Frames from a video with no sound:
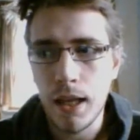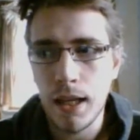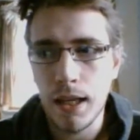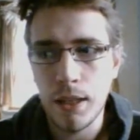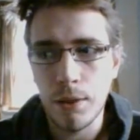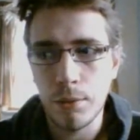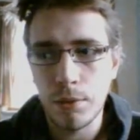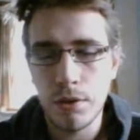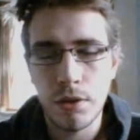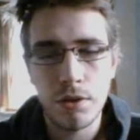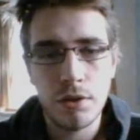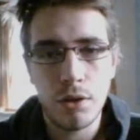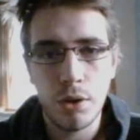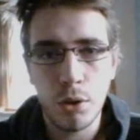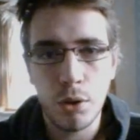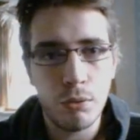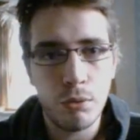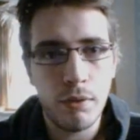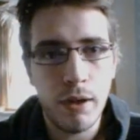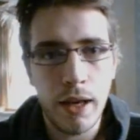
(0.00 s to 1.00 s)
And it was just
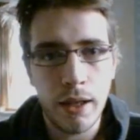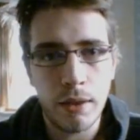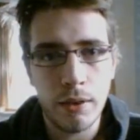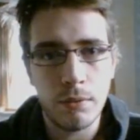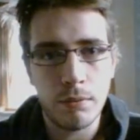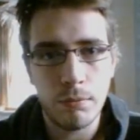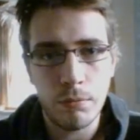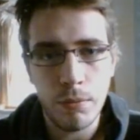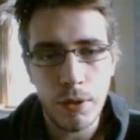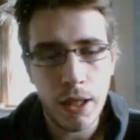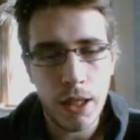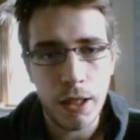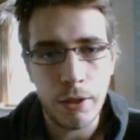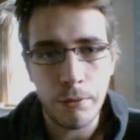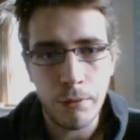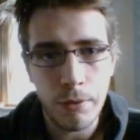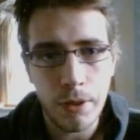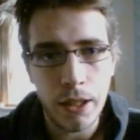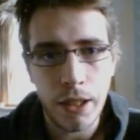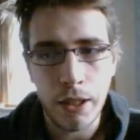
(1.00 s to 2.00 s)
an all-round
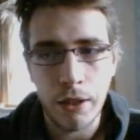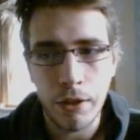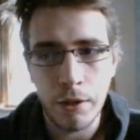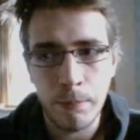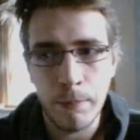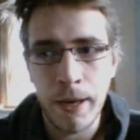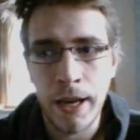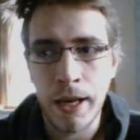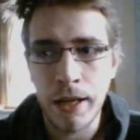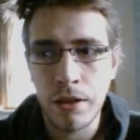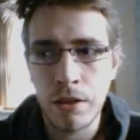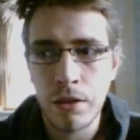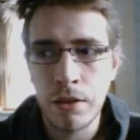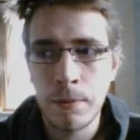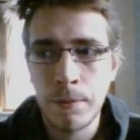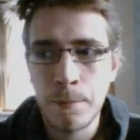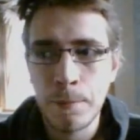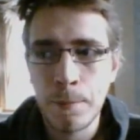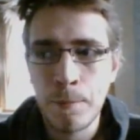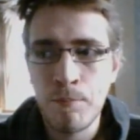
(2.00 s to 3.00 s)
really, really good
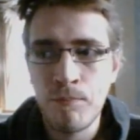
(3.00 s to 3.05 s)
match.